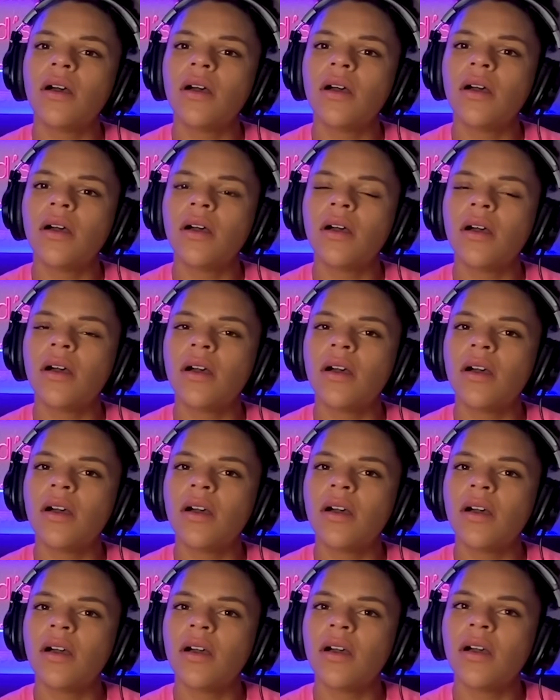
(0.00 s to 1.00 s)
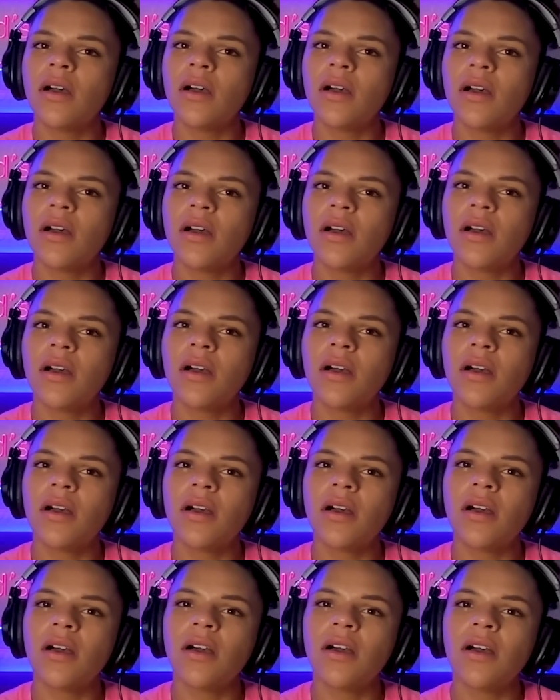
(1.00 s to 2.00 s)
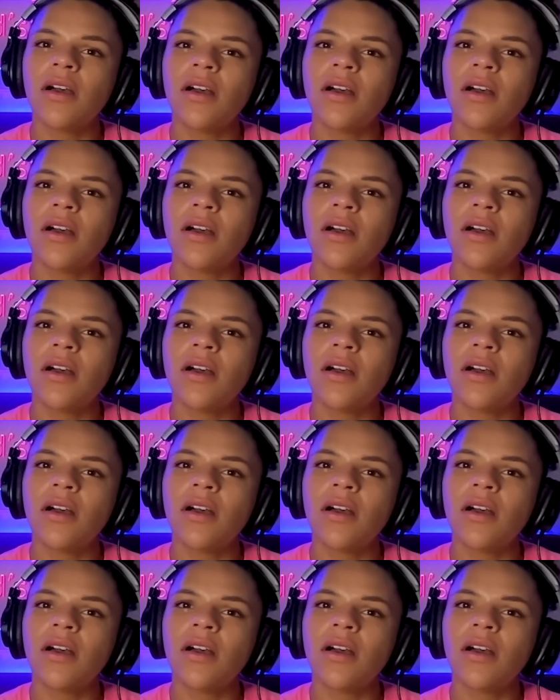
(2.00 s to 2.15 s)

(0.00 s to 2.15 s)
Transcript: The person shown says nothing.